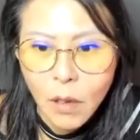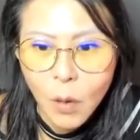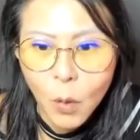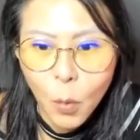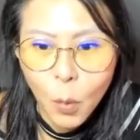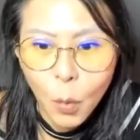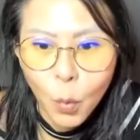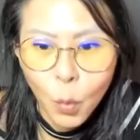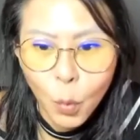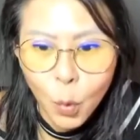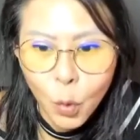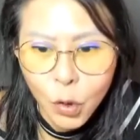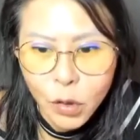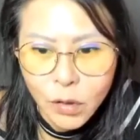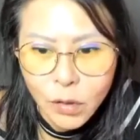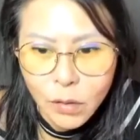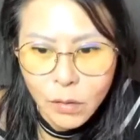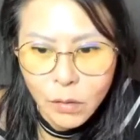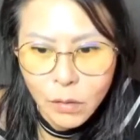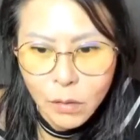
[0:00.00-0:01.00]

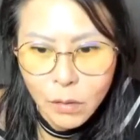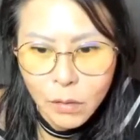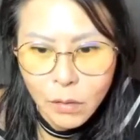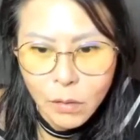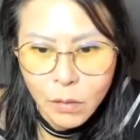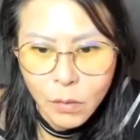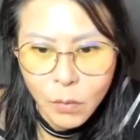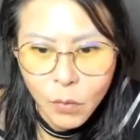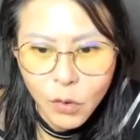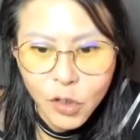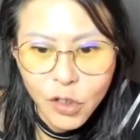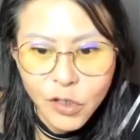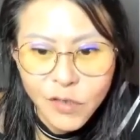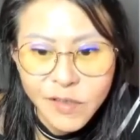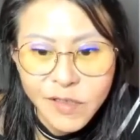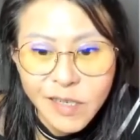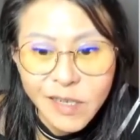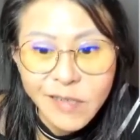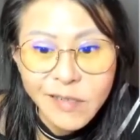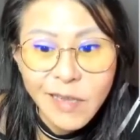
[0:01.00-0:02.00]
Wood. Which is
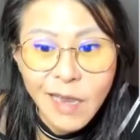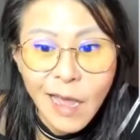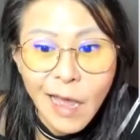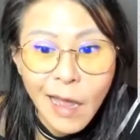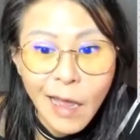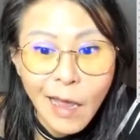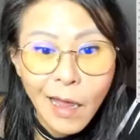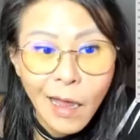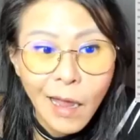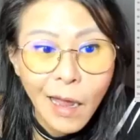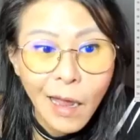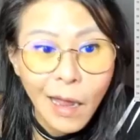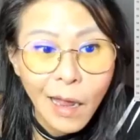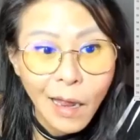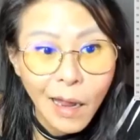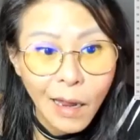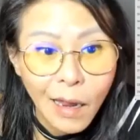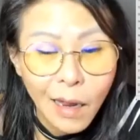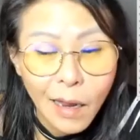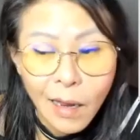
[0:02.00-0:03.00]
this lah.
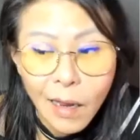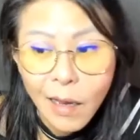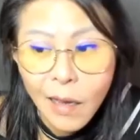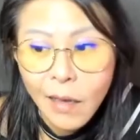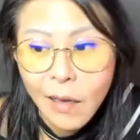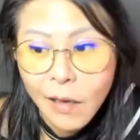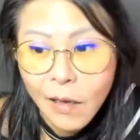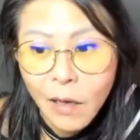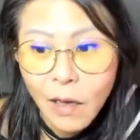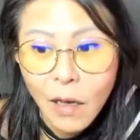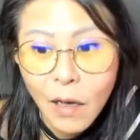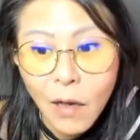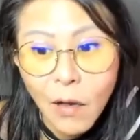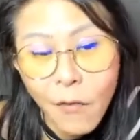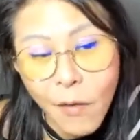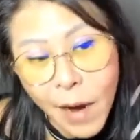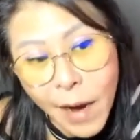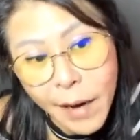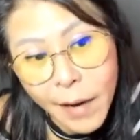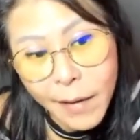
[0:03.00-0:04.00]

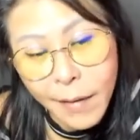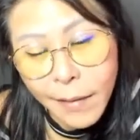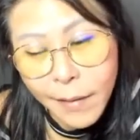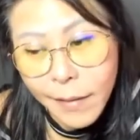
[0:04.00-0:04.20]
Correct?